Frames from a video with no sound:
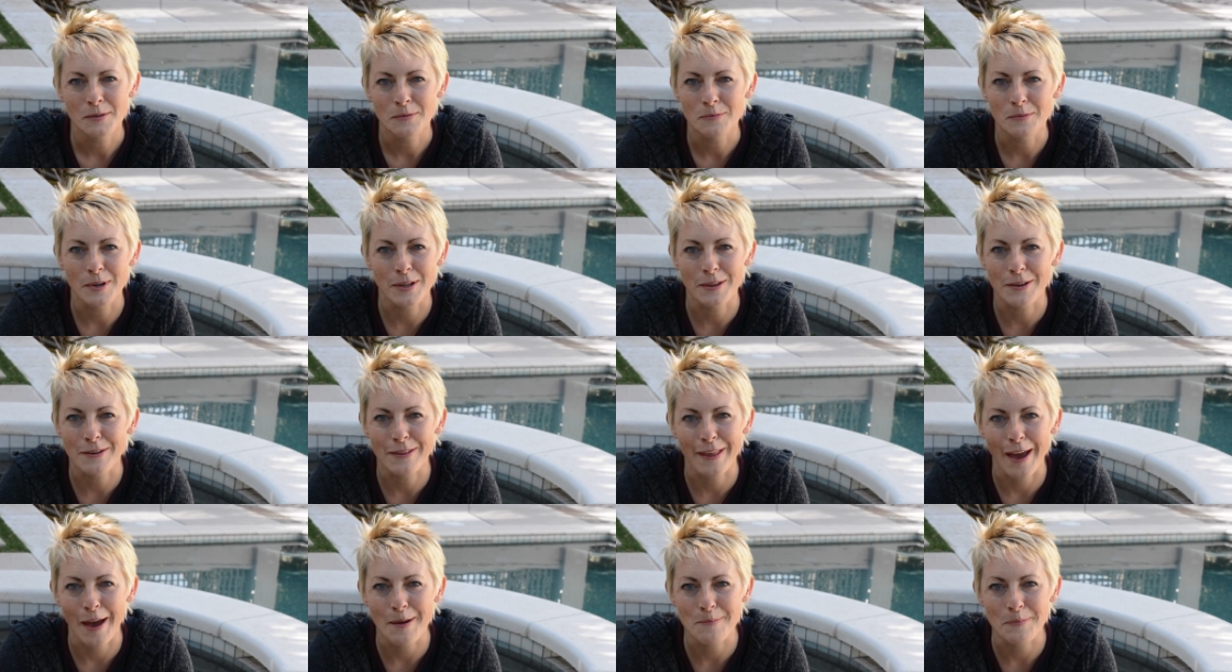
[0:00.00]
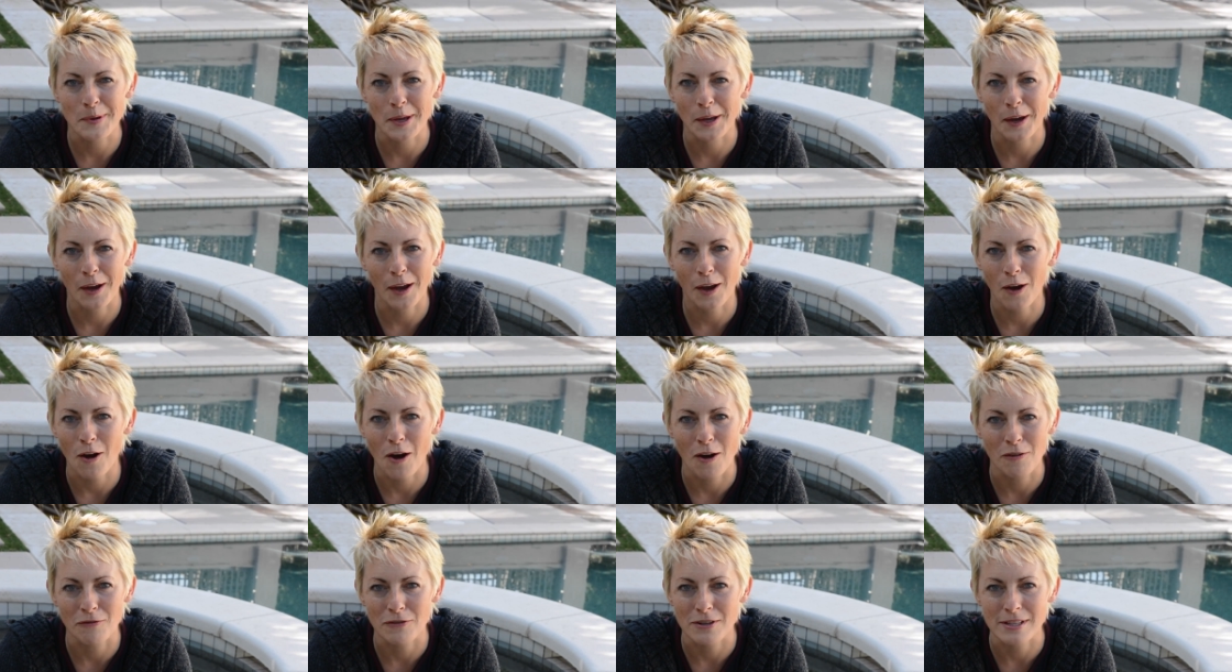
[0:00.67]
Whether that be a
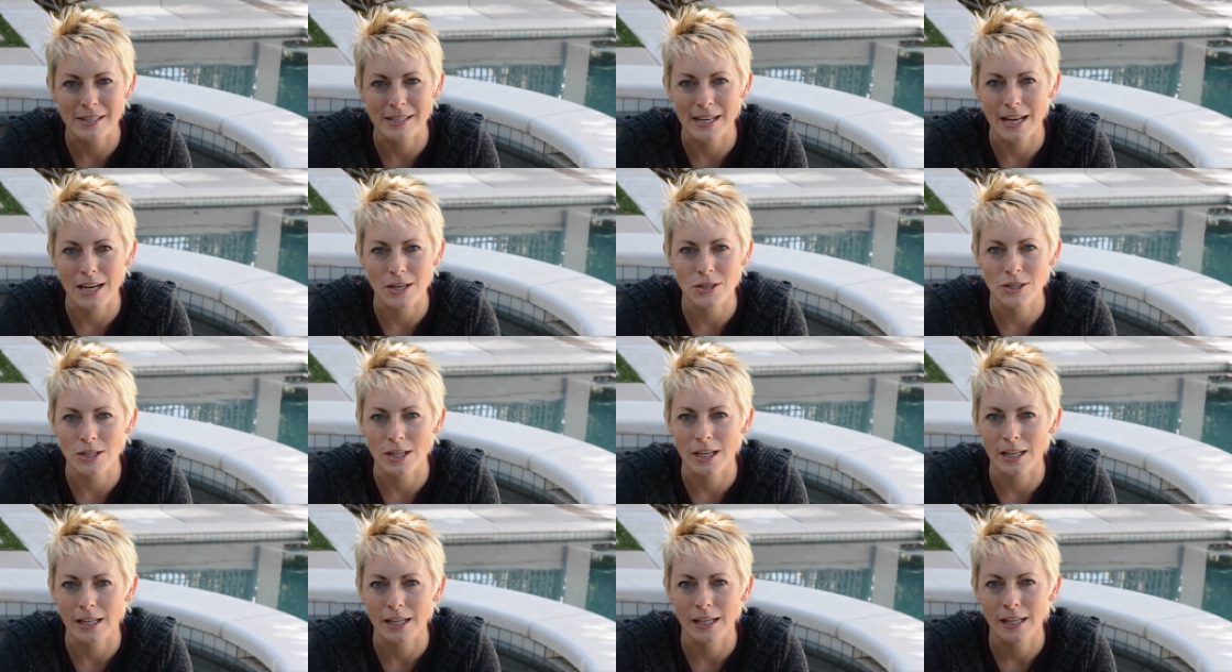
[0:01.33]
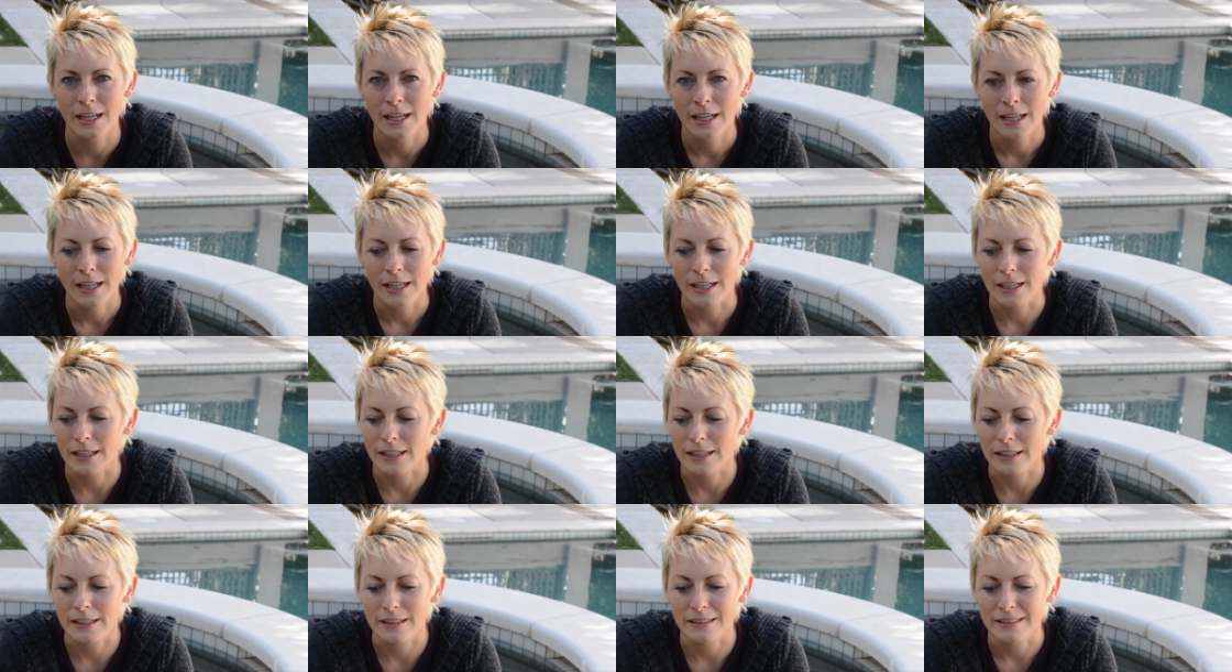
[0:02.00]
conversation,
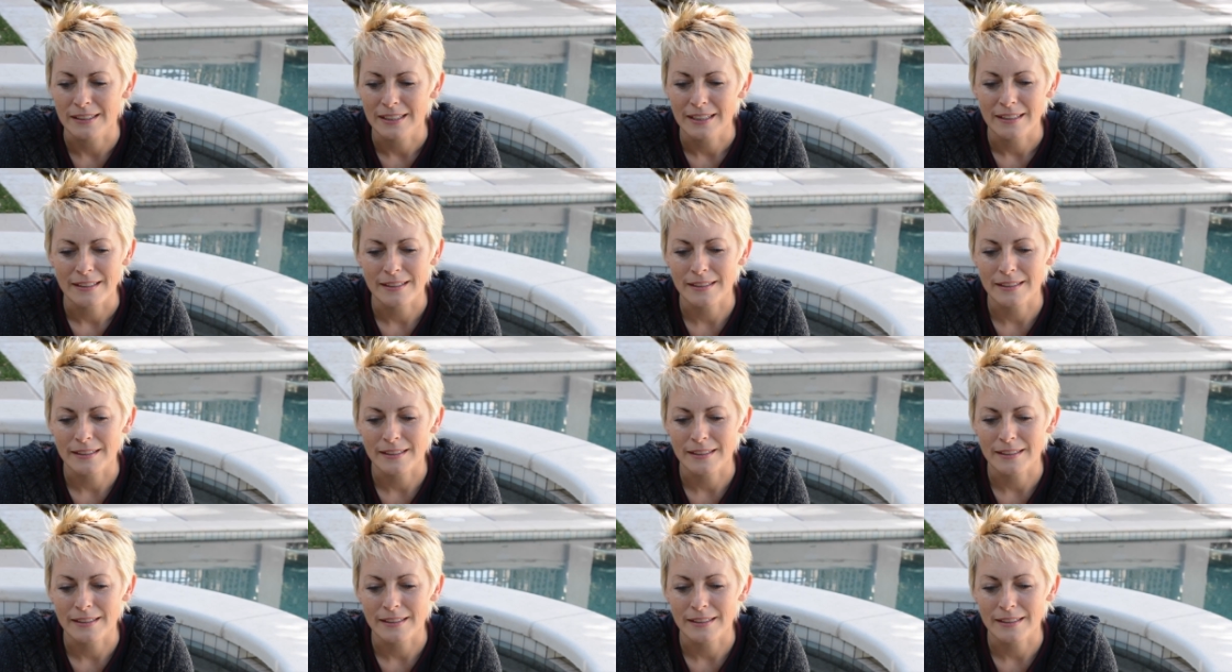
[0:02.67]
a